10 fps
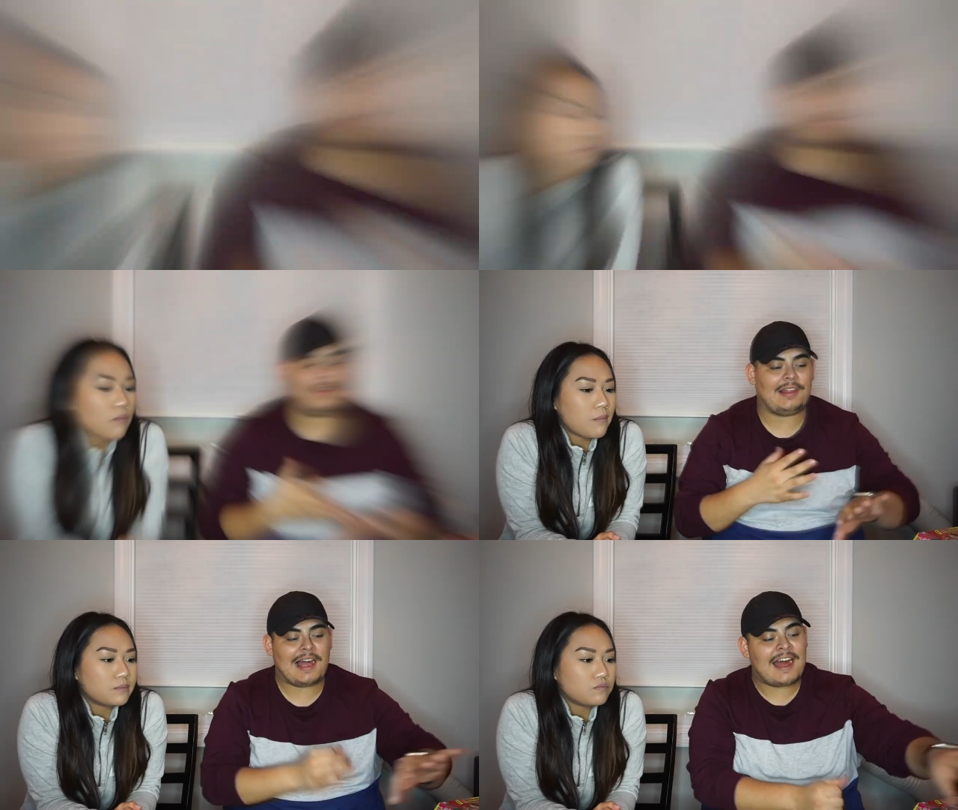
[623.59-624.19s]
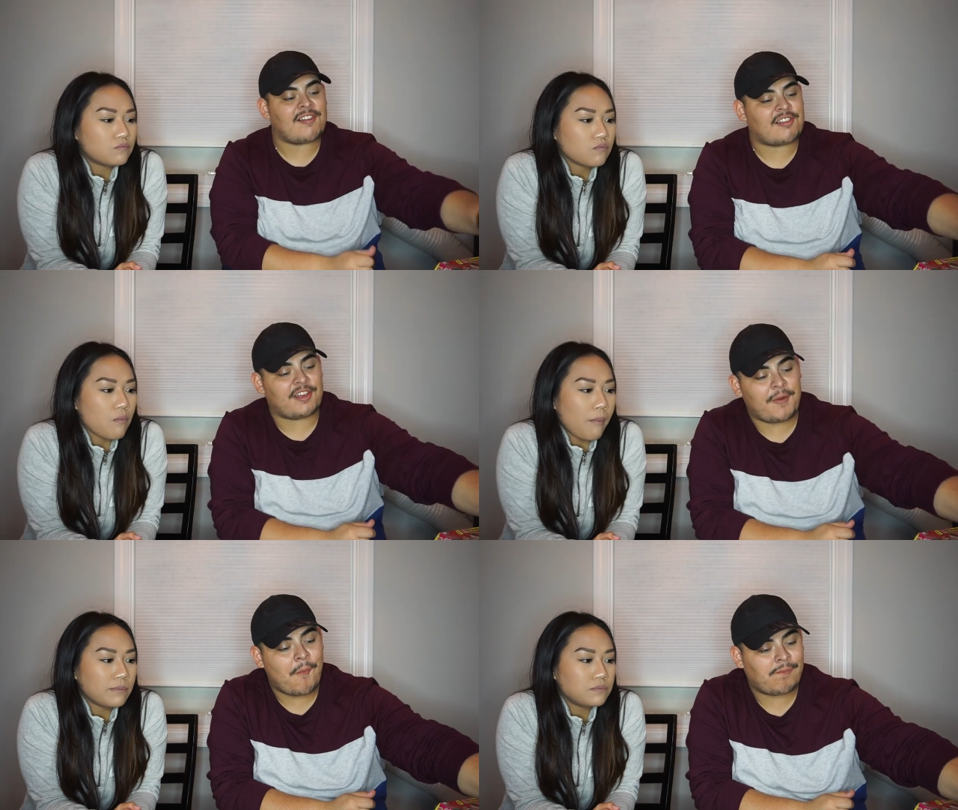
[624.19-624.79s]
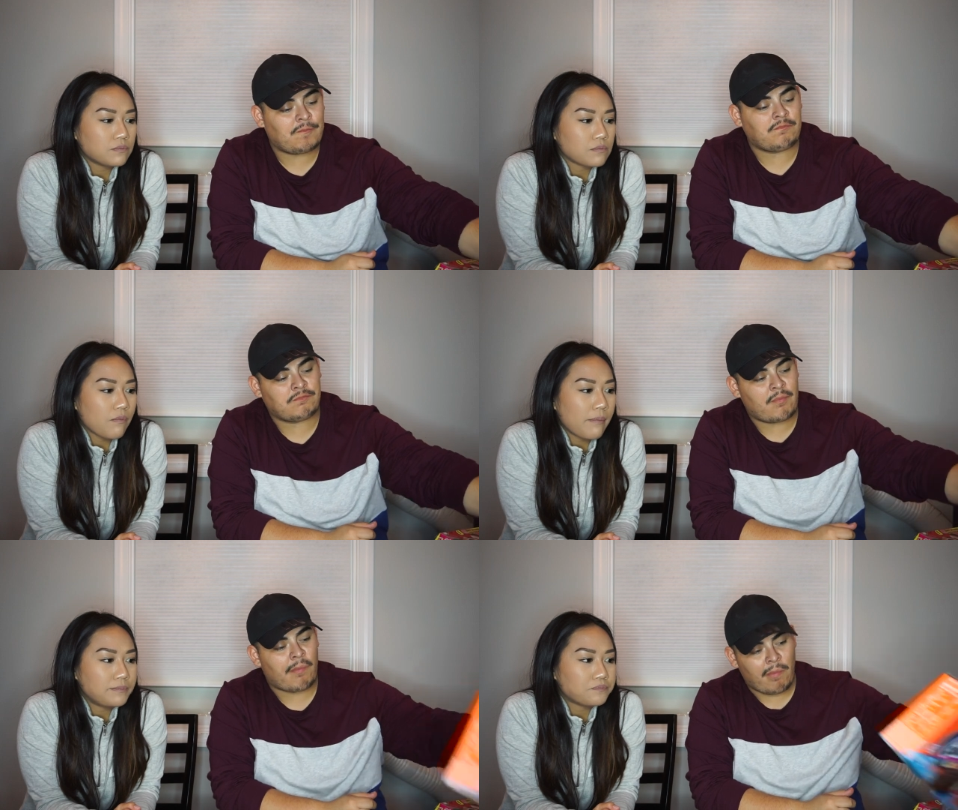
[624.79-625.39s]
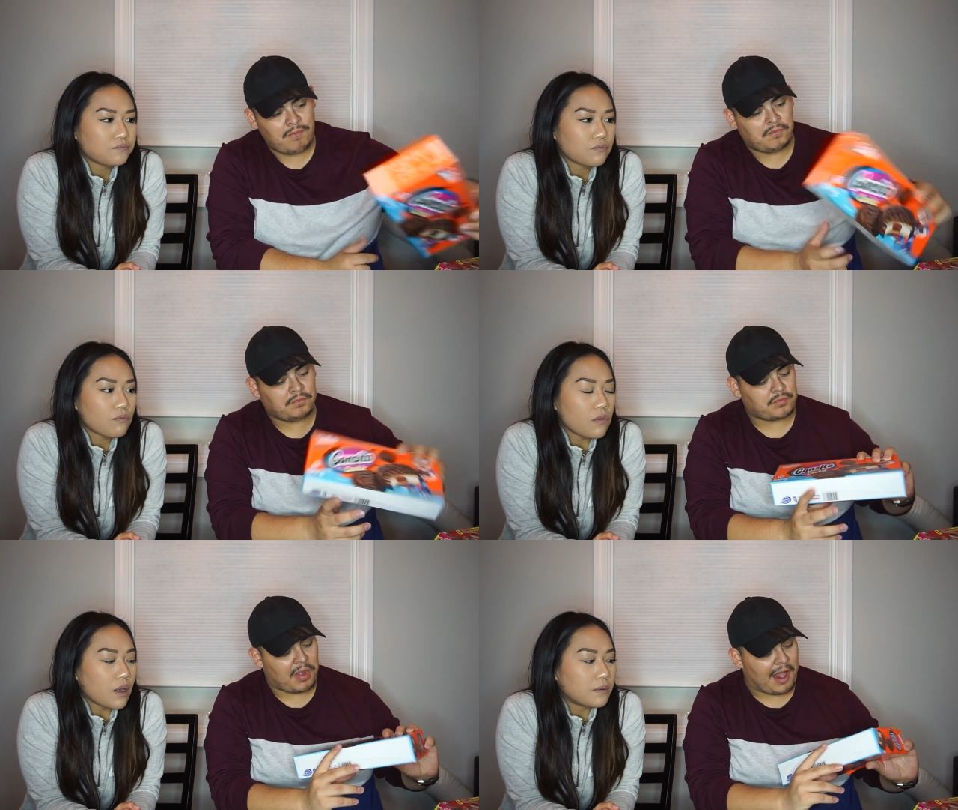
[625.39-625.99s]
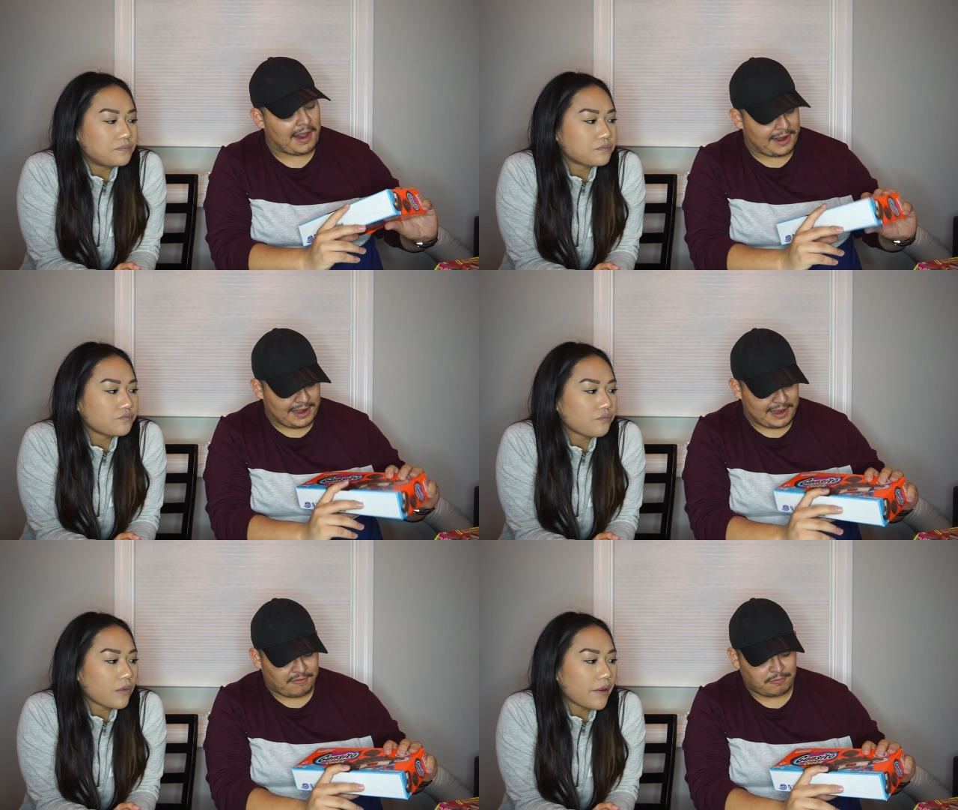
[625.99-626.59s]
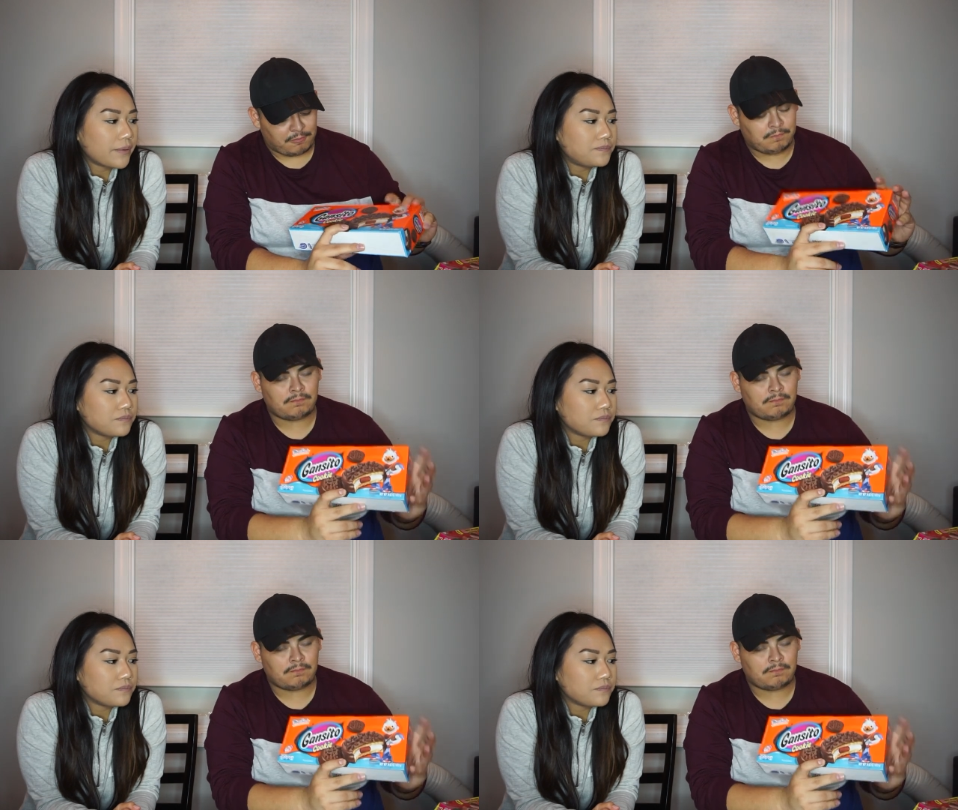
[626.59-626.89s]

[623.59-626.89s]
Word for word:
Speaker 1: Well, lastly, I have